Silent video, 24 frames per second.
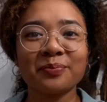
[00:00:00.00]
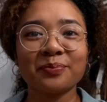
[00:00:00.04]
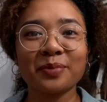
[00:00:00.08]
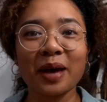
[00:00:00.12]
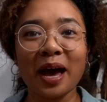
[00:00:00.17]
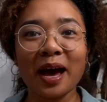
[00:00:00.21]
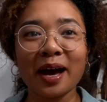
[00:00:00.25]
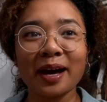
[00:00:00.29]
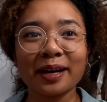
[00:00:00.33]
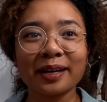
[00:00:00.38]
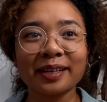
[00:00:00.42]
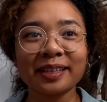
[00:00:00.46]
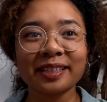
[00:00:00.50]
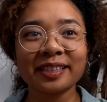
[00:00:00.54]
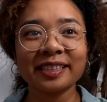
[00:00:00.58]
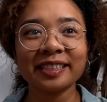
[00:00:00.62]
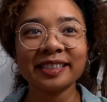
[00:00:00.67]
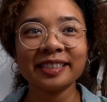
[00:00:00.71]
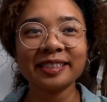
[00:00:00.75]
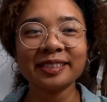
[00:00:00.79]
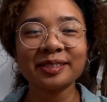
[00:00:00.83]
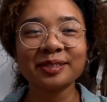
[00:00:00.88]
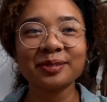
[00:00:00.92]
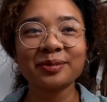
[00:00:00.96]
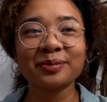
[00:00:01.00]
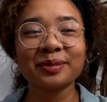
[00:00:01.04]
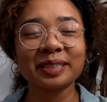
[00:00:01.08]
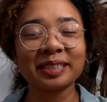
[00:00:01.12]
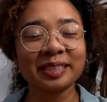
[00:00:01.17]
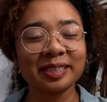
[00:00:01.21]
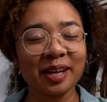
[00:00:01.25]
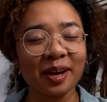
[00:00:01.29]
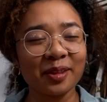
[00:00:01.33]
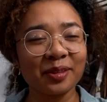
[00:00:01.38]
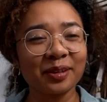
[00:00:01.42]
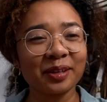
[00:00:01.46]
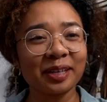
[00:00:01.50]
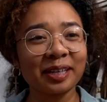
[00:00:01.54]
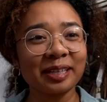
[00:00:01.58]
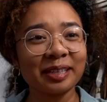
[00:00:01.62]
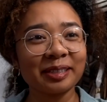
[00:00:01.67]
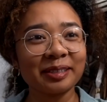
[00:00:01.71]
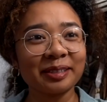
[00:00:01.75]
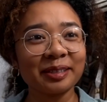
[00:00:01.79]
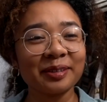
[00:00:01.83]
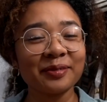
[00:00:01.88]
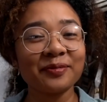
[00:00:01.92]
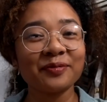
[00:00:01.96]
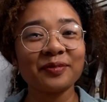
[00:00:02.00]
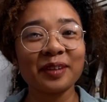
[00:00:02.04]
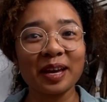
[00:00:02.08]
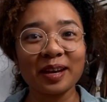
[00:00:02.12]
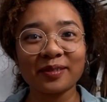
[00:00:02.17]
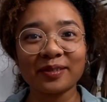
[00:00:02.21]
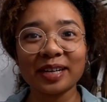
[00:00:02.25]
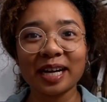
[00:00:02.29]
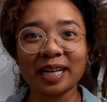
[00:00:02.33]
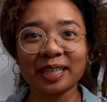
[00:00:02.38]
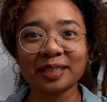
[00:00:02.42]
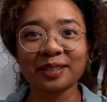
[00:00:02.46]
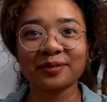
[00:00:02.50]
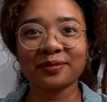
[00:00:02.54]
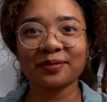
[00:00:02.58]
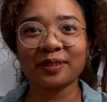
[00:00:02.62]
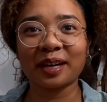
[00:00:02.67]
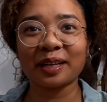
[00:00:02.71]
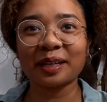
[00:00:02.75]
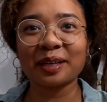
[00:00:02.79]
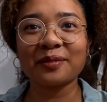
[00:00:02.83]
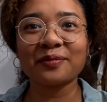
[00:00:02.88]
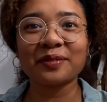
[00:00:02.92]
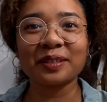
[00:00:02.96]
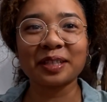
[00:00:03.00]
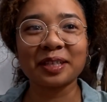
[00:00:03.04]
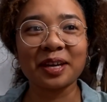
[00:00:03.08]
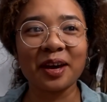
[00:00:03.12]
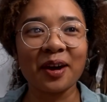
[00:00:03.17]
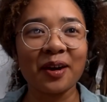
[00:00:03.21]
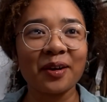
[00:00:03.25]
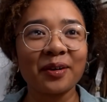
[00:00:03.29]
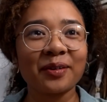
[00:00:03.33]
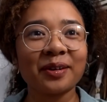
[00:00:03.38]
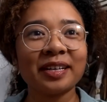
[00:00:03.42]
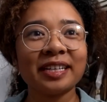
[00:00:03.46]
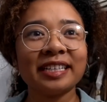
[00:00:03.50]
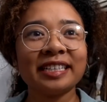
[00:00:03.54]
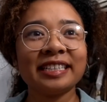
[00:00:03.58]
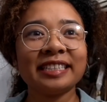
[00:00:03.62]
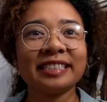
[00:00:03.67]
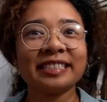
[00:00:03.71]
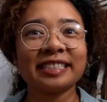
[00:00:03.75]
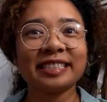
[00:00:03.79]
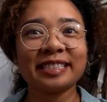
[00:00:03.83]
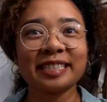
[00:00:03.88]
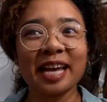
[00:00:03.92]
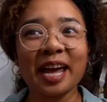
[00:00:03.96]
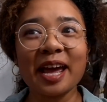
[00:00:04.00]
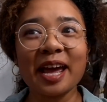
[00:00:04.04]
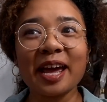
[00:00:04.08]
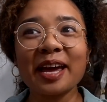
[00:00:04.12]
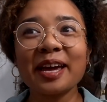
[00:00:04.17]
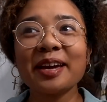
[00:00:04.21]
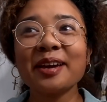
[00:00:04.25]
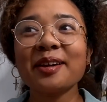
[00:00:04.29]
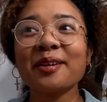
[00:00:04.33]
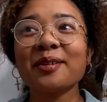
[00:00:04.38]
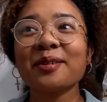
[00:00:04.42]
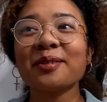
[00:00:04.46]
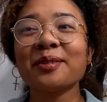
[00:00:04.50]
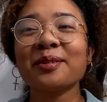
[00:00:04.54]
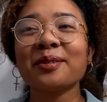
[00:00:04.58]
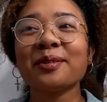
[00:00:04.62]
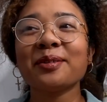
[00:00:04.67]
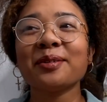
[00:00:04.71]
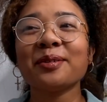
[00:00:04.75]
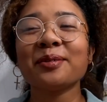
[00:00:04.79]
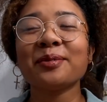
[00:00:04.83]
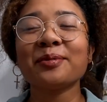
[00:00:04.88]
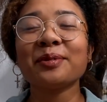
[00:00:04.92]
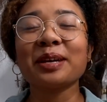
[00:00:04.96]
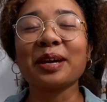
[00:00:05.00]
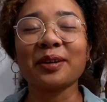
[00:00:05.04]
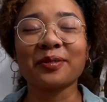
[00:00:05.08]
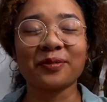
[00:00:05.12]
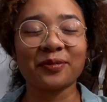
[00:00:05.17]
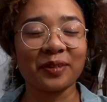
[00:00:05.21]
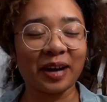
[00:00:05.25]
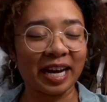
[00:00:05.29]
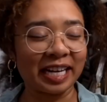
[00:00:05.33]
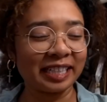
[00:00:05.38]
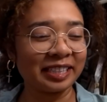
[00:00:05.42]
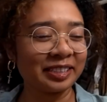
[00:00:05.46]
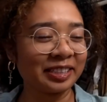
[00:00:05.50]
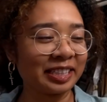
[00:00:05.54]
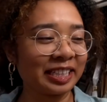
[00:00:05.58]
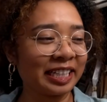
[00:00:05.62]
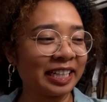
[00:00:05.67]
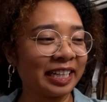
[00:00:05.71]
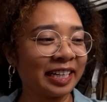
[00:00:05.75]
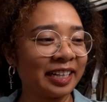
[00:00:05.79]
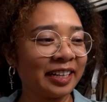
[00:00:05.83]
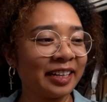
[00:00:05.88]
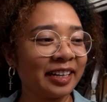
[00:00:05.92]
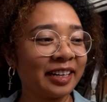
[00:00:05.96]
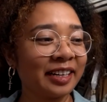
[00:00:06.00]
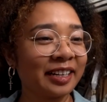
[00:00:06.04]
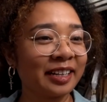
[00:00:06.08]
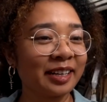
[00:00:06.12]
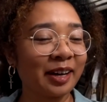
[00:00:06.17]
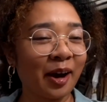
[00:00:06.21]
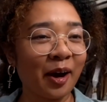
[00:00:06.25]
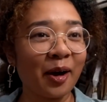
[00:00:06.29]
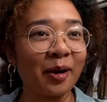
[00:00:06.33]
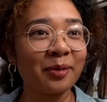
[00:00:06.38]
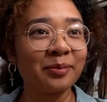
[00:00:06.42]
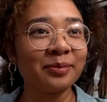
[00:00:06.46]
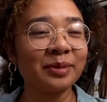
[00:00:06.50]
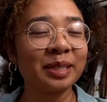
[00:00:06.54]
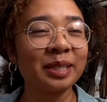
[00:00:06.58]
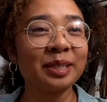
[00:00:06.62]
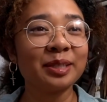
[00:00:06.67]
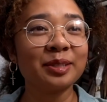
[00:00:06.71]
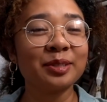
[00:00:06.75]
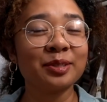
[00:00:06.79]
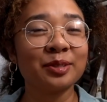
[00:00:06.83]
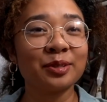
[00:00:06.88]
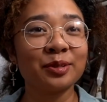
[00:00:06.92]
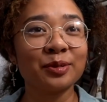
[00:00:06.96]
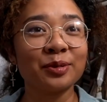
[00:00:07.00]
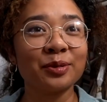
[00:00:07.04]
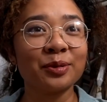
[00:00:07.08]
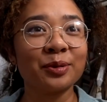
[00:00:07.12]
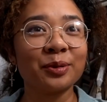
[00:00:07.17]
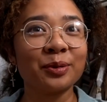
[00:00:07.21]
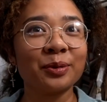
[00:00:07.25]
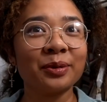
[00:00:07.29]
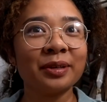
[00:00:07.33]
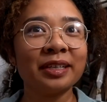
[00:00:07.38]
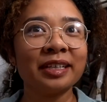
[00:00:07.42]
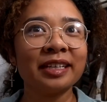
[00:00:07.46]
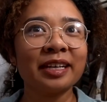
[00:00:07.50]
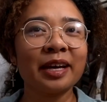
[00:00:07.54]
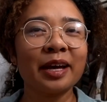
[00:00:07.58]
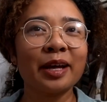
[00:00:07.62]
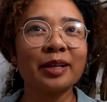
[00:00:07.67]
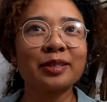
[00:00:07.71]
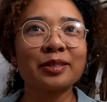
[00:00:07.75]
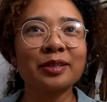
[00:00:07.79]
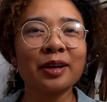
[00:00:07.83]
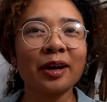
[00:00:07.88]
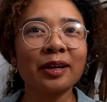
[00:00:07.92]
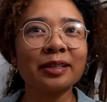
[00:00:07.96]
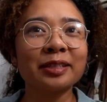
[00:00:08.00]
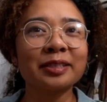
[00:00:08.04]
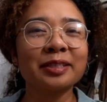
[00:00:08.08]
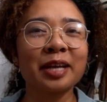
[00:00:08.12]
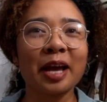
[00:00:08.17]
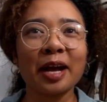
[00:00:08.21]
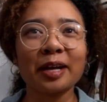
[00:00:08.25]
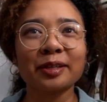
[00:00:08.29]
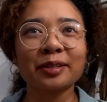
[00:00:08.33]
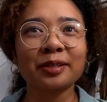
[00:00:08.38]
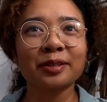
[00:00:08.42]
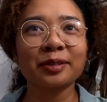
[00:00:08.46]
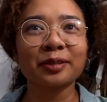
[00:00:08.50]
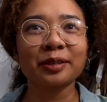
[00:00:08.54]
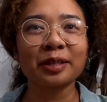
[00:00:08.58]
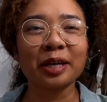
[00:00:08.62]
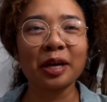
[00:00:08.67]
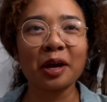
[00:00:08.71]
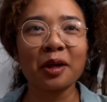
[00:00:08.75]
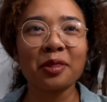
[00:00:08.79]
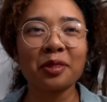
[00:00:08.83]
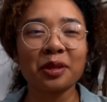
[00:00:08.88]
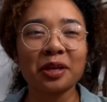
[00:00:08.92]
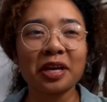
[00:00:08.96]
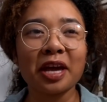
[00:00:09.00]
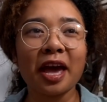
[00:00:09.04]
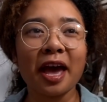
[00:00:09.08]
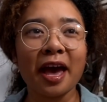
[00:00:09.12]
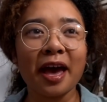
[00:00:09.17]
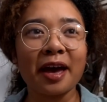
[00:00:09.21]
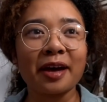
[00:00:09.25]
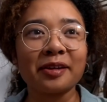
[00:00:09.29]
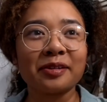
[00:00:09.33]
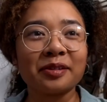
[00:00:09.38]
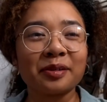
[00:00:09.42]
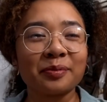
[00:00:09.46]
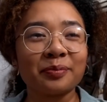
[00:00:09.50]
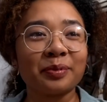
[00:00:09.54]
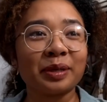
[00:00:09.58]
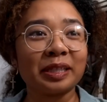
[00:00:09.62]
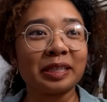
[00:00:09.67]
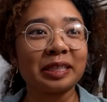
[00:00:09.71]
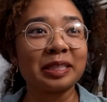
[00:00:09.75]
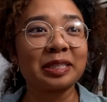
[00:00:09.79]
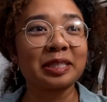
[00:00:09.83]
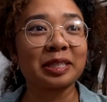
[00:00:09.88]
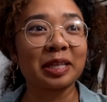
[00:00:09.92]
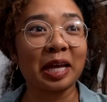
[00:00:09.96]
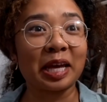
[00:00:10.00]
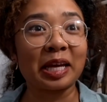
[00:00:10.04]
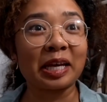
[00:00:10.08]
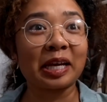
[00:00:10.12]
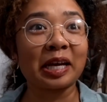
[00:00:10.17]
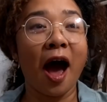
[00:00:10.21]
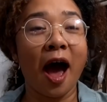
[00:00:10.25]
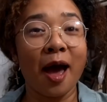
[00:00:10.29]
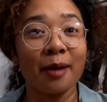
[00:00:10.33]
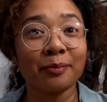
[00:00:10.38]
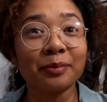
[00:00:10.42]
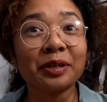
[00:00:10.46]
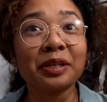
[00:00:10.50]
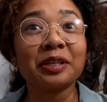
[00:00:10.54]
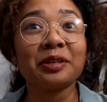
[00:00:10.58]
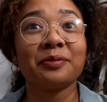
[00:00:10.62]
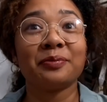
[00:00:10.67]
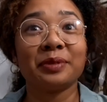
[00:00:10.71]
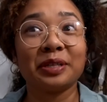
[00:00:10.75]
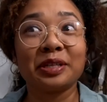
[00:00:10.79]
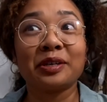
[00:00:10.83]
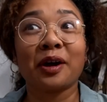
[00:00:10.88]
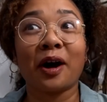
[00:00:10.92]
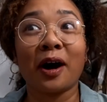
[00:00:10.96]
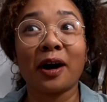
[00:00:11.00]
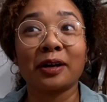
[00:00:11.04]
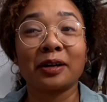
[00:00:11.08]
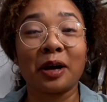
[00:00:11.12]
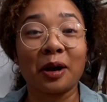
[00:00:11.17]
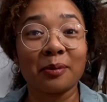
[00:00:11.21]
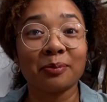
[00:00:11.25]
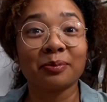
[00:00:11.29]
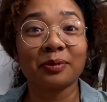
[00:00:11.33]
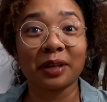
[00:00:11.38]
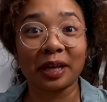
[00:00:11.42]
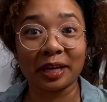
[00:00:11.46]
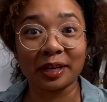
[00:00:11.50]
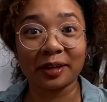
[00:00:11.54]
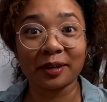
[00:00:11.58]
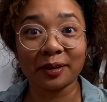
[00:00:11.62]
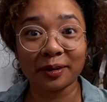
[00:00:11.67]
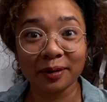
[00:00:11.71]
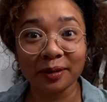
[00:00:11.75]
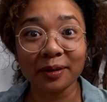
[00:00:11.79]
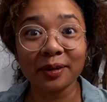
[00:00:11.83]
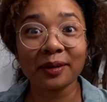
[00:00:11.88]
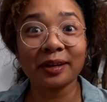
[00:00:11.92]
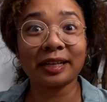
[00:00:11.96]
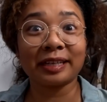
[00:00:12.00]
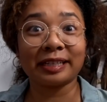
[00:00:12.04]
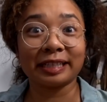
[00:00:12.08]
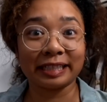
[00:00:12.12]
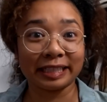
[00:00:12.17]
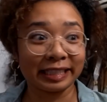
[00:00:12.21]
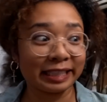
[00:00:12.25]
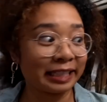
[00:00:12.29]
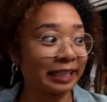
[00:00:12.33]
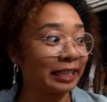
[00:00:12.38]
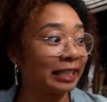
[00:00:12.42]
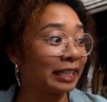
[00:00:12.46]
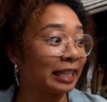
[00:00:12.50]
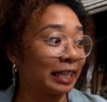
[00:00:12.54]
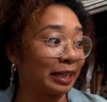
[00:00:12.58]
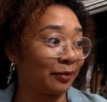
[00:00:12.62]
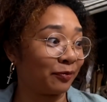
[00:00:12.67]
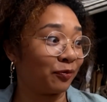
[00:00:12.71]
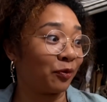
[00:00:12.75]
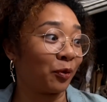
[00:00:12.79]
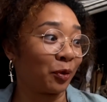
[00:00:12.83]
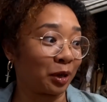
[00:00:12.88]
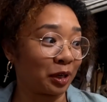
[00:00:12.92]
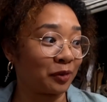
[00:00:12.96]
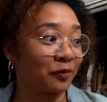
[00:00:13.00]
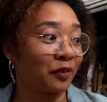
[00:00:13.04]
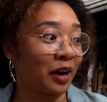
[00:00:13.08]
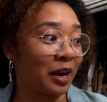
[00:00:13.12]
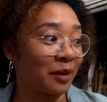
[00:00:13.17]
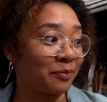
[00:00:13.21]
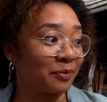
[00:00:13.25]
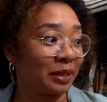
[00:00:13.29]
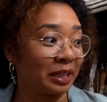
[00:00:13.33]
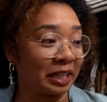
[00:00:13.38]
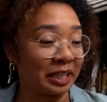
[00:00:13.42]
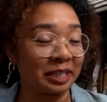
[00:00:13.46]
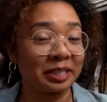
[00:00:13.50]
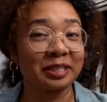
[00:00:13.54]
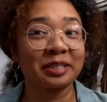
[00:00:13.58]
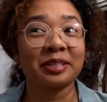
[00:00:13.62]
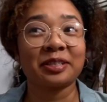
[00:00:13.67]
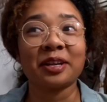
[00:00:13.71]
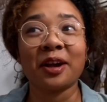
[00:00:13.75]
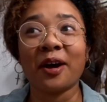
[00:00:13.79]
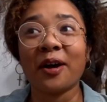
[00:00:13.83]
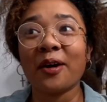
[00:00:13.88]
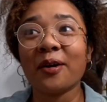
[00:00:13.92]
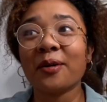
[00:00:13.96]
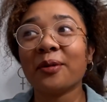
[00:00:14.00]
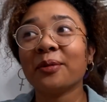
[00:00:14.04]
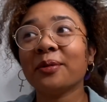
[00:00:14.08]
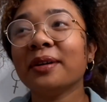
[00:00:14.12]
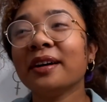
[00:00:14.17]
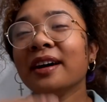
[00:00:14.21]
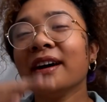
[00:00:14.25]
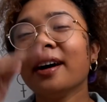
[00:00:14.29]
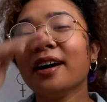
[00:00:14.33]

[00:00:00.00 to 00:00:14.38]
back to another Fan Reaction Friday video. Today, we have finally come to, it's not technically the end, but it's like, I'm gonna be caught up, like, in 45 minutes. So,